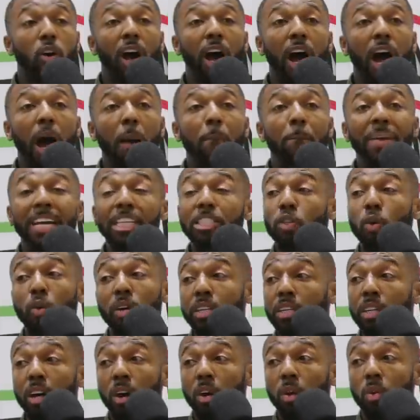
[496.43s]
to? a mentor,
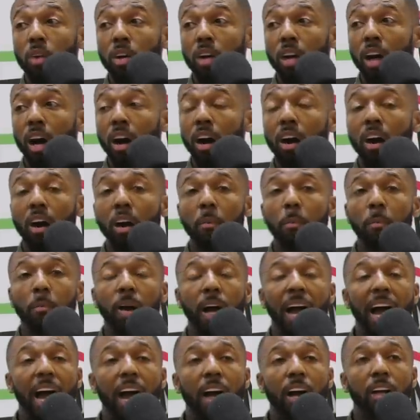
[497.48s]
no. Um,
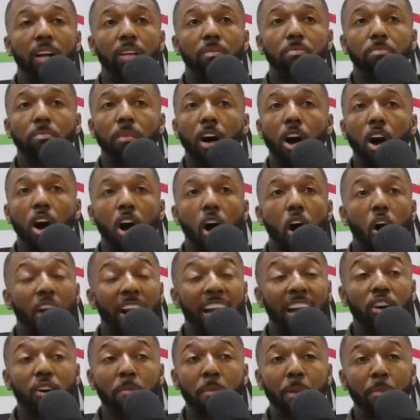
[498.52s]
all
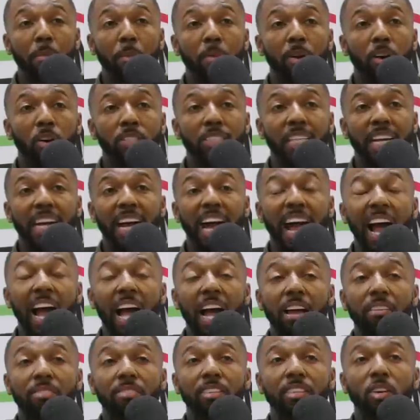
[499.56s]
I can remember, bro, is that I
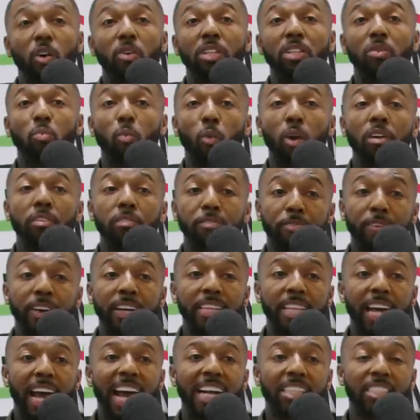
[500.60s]
had only one
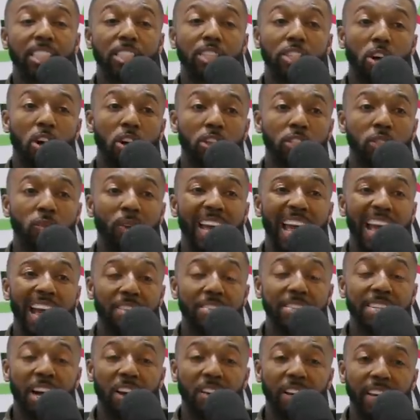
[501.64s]
friend that I should have talked to
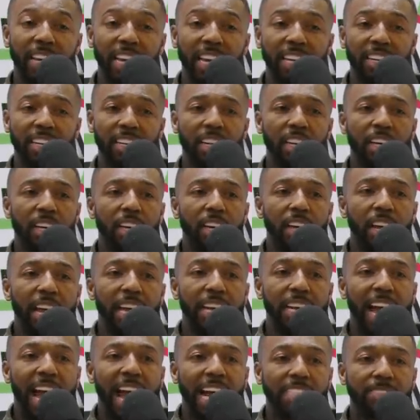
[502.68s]
every now and again
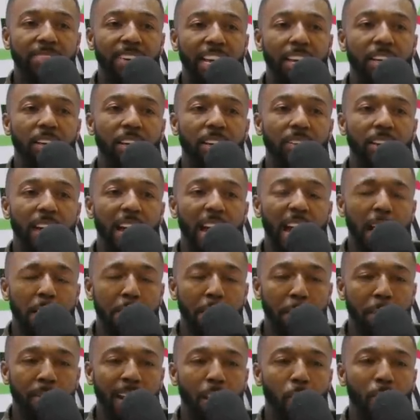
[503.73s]
and asked him like,
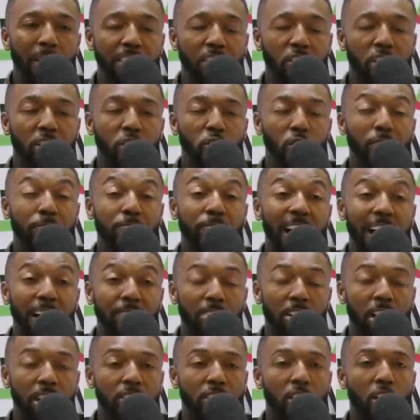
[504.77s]
remember like when I started doing five
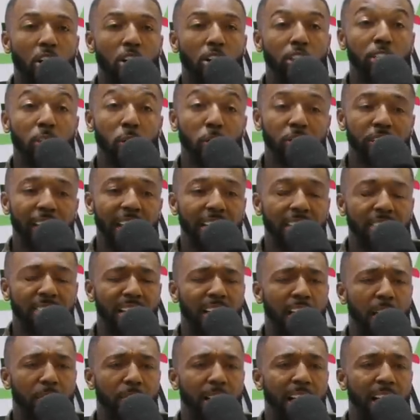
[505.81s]
lots on UJ at the time,